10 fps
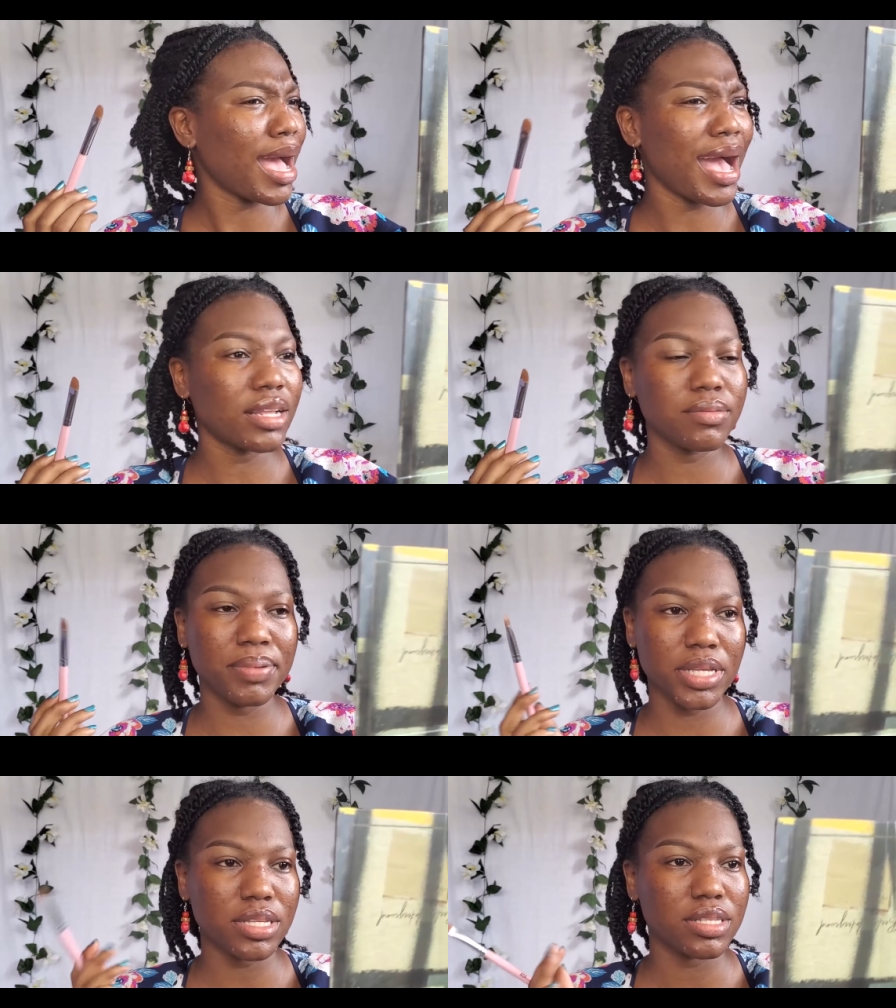And
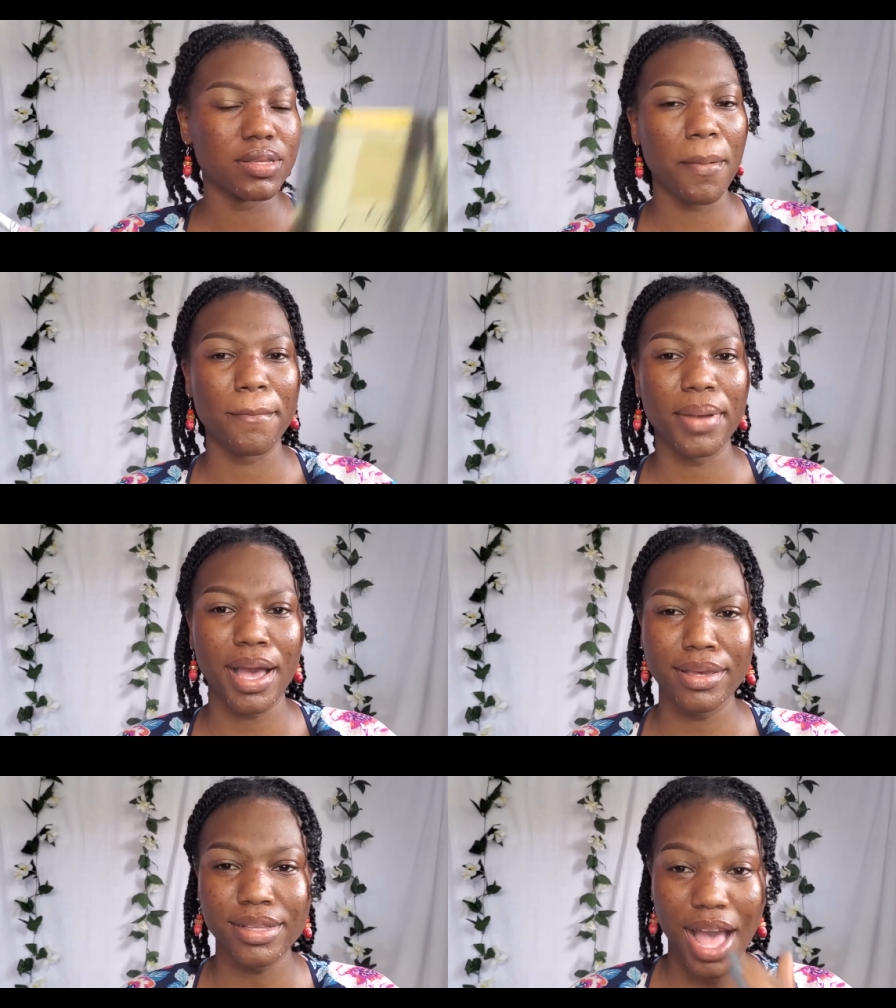please, I
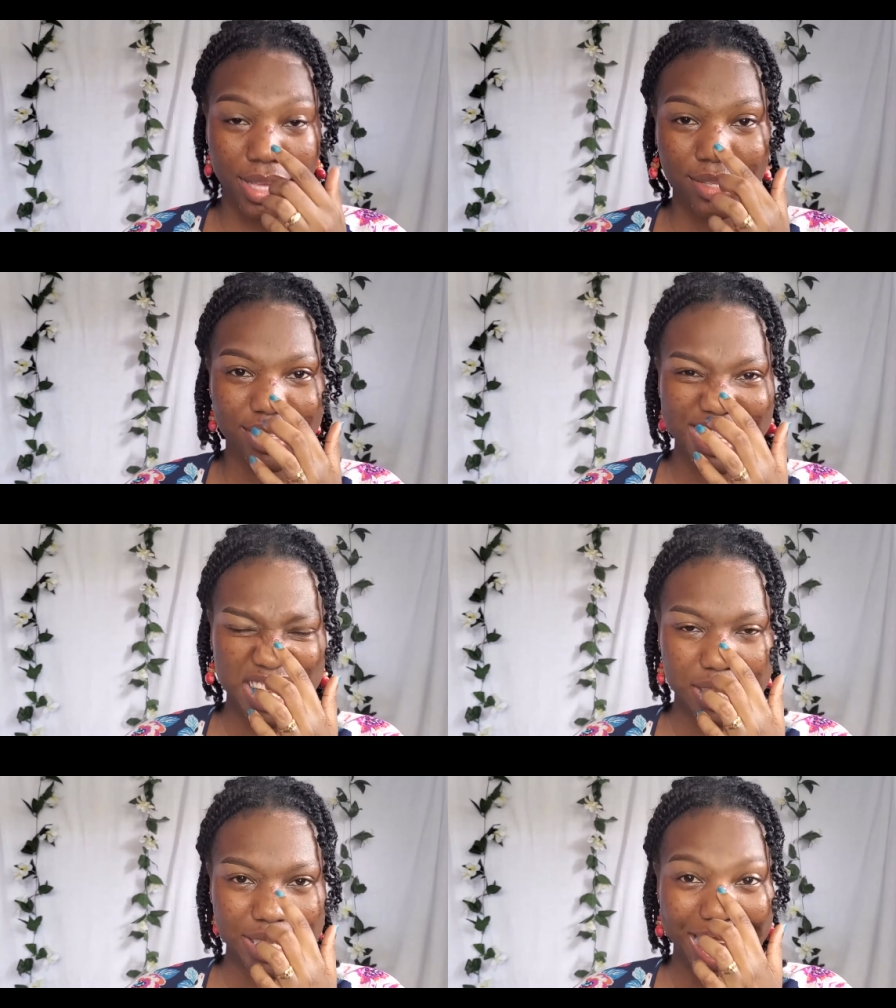can see
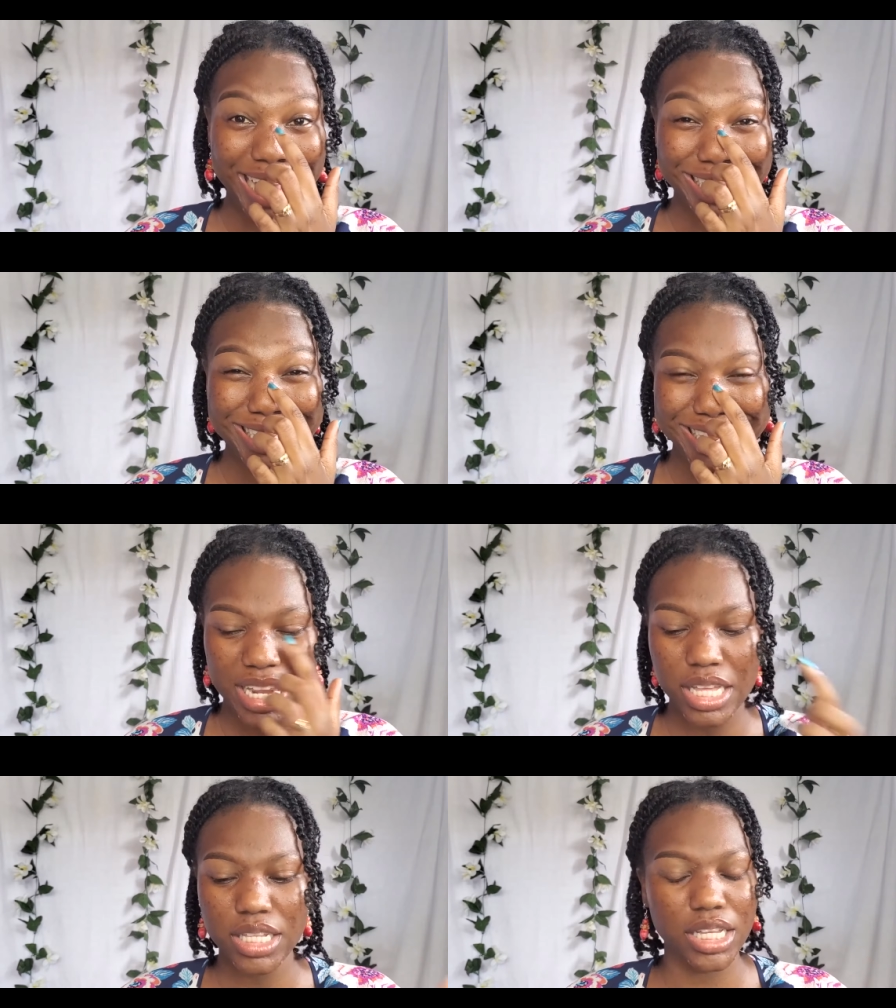this. I can see
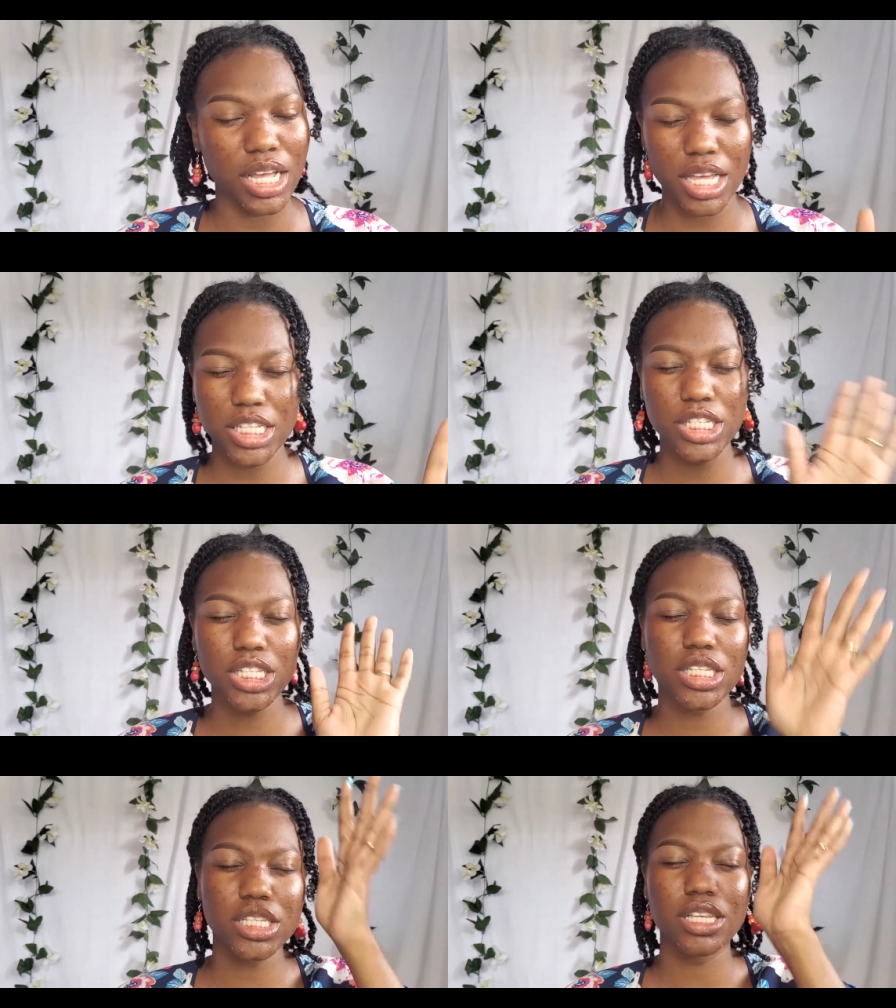that
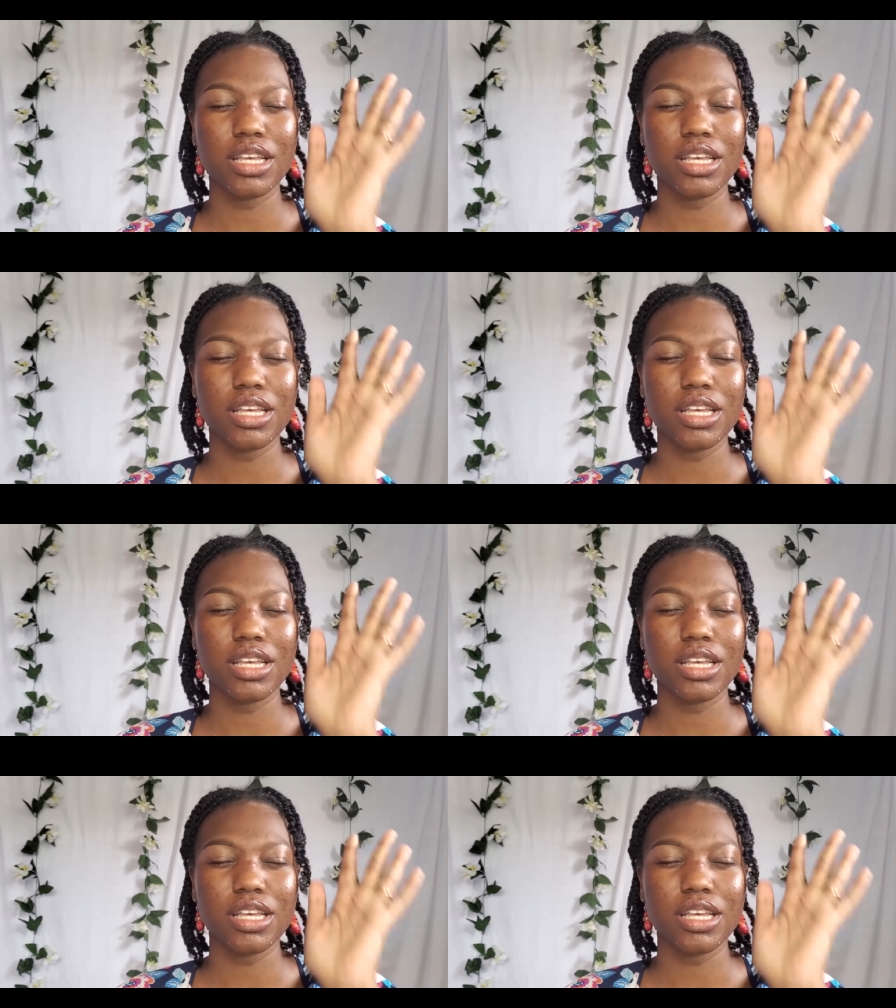it's,